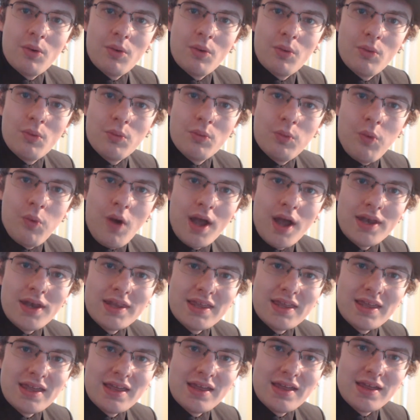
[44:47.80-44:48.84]
What
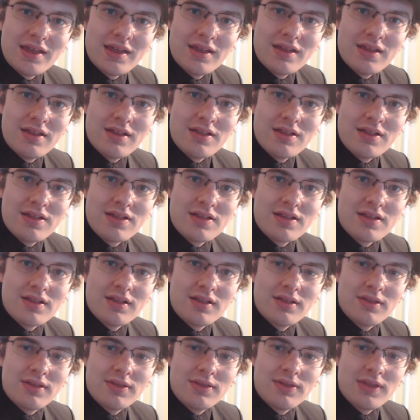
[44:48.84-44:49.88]
is
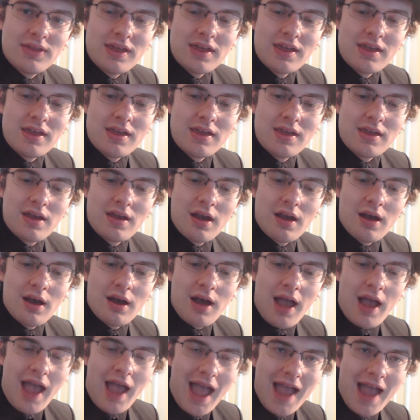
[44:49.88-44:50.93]
the
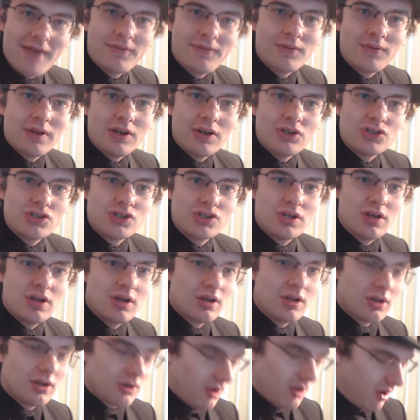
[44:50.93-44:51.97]
average
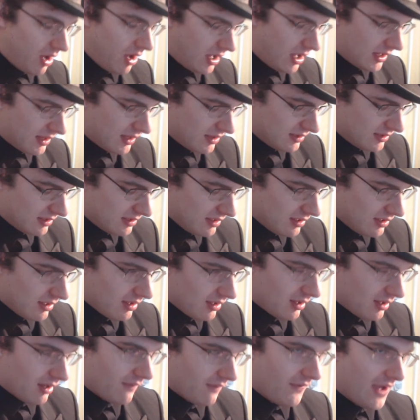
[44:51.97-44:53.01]
cost
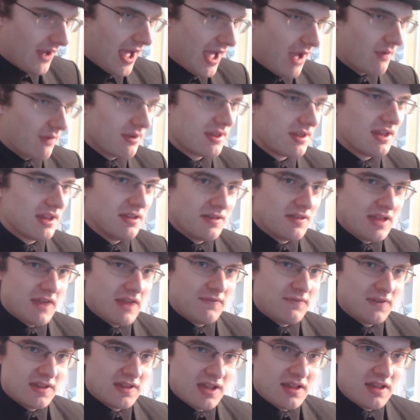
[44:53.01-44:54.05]
of a house in San
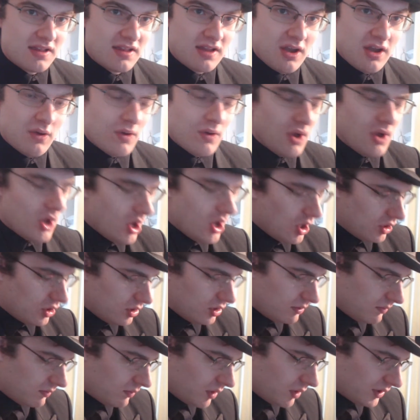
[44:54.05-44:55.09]
Francisco?
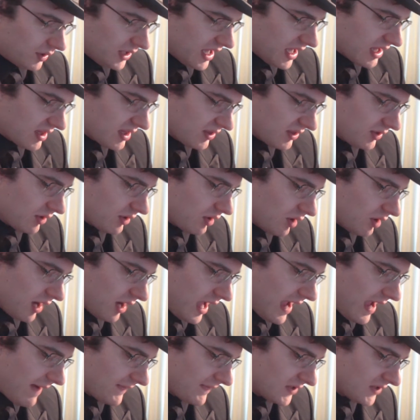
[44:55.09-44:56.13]
Well, yes, there are
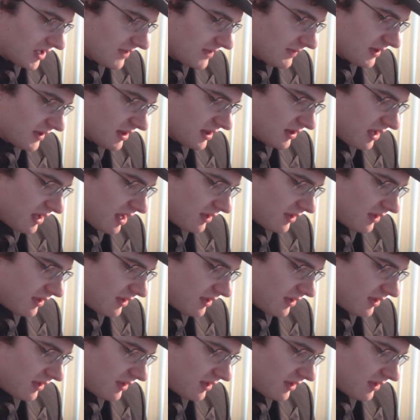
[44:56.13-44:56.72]
averages, but it's not